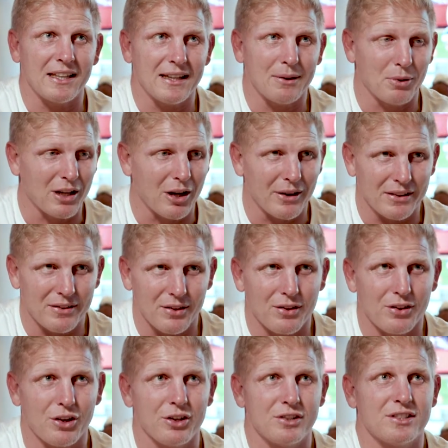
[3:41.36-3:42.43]
in there. We're going into
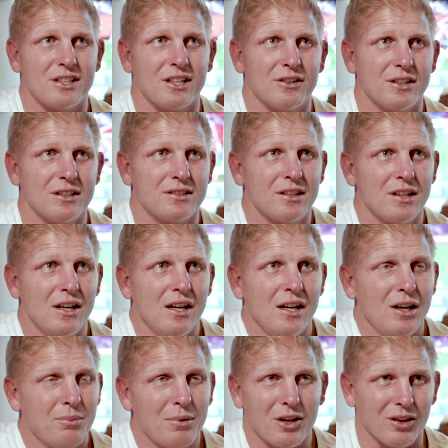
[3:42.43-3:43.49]
the 3rd series.
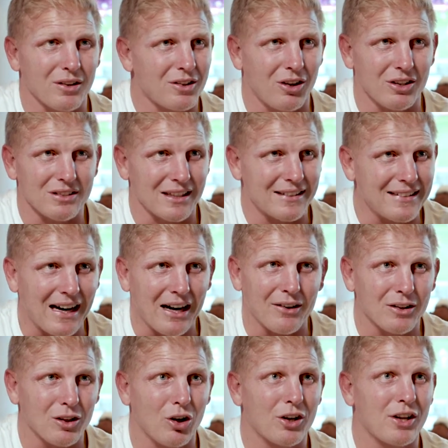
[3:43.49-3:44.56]
We got guys like
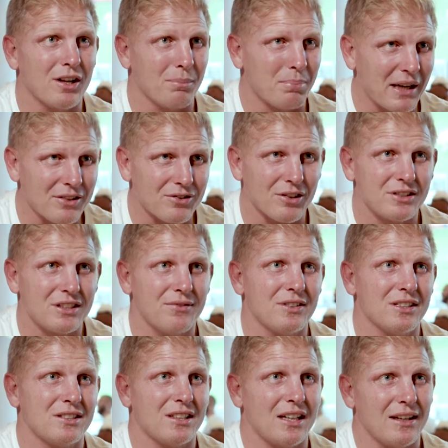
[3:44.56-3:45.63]
Darren Lockyer, Petro
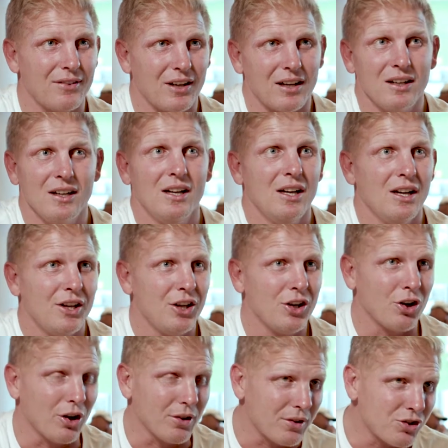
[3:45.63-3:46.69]
Sivanasiva. You
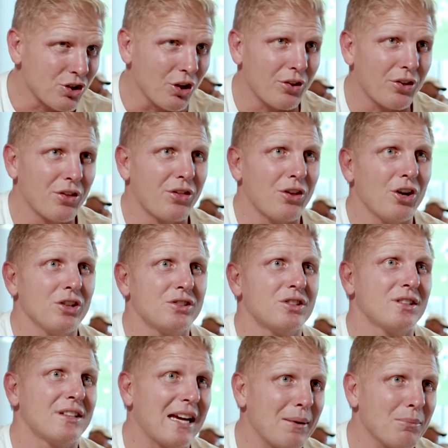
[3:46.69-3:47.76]
got Jonathan
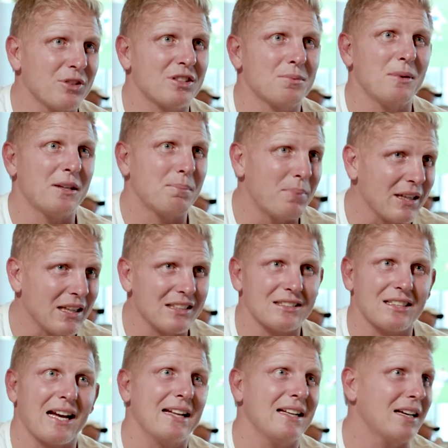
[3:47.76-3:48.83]
Thurston, Cameron Smith, Billy
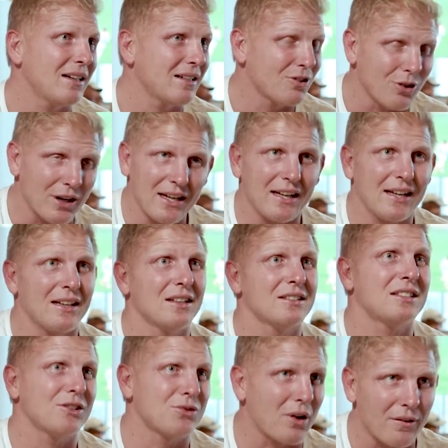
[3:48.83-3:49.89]
Slater, Greg
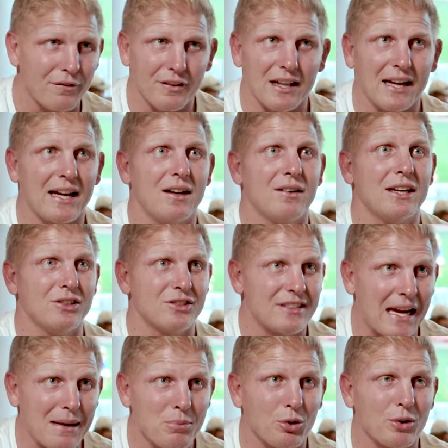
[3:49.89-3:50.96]
Inglis, Israel Folau. He was
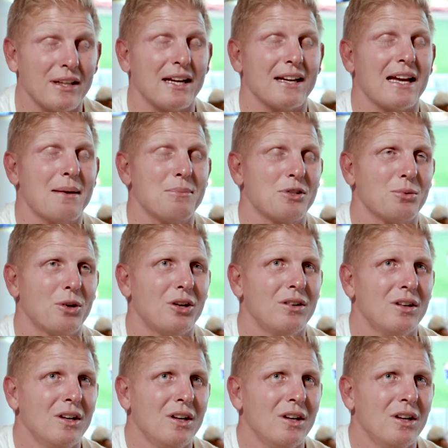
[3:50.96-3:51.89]
debuting that game as well.